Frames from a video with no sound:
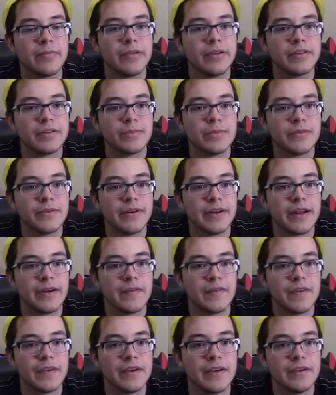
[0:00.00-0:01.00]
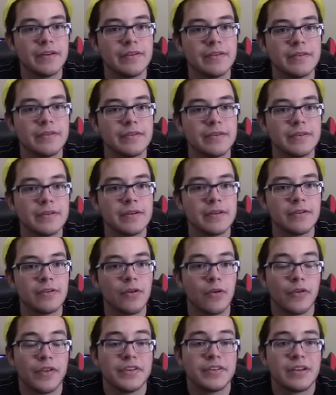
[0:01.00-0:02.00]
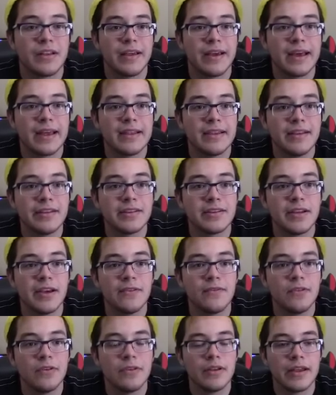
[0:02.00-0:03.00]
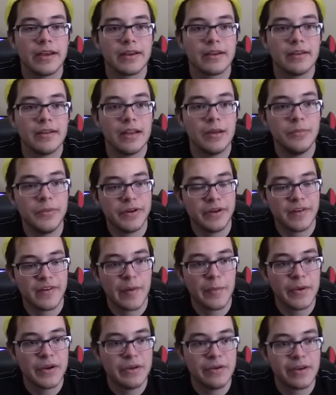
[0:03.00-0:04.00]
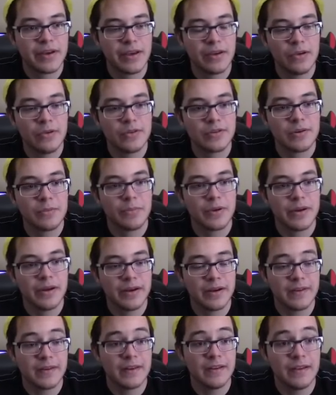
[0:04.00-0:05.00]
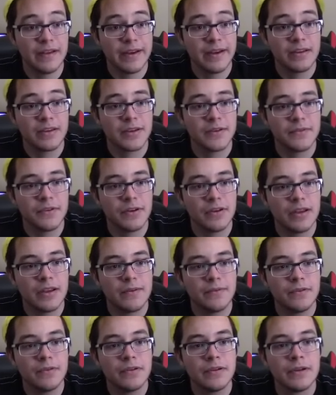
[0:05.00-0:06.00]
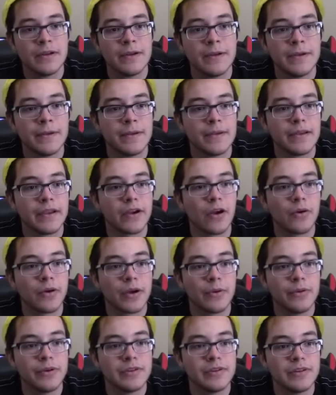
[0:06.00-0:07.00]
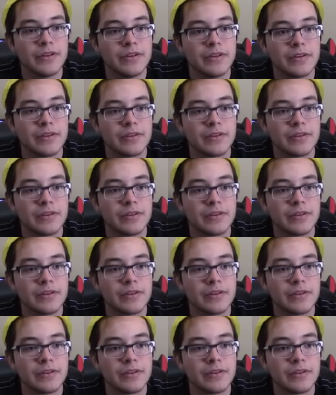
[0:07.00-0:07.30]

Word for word: them every now and then. Or they should like at least give you like a limit of how many you can use depending on the length of your level. Like, okay, what is this?